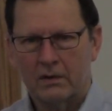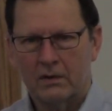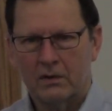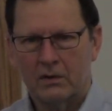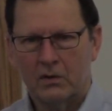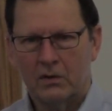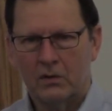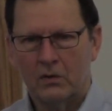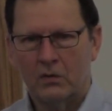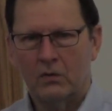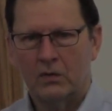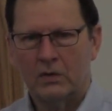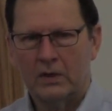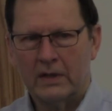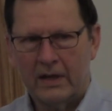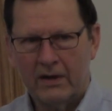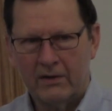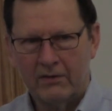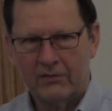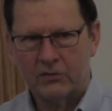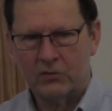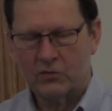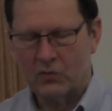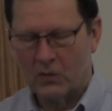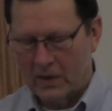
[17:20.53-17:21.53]
you
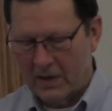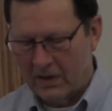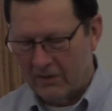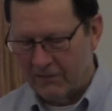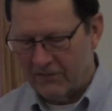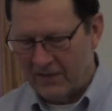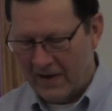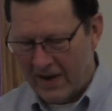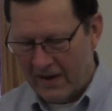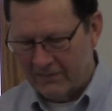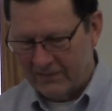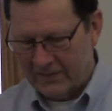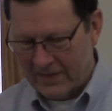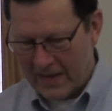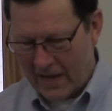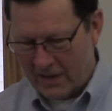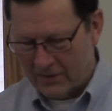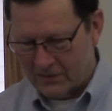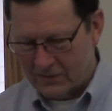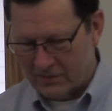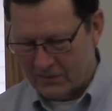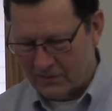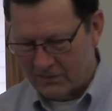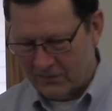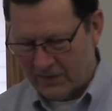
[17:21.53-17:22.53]
live
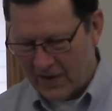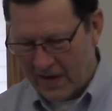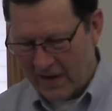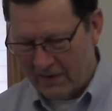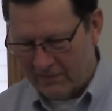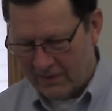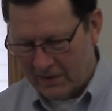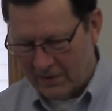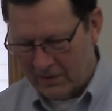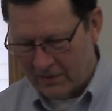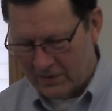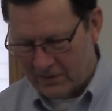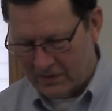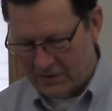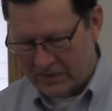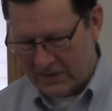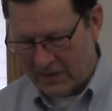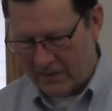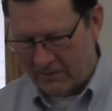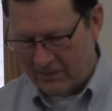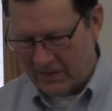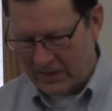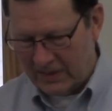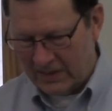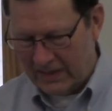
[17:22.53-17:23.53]

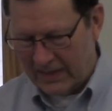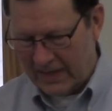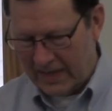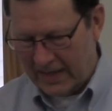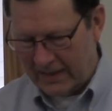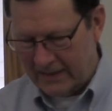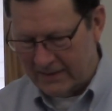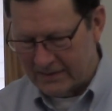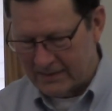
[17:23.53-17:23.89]
25,570 days.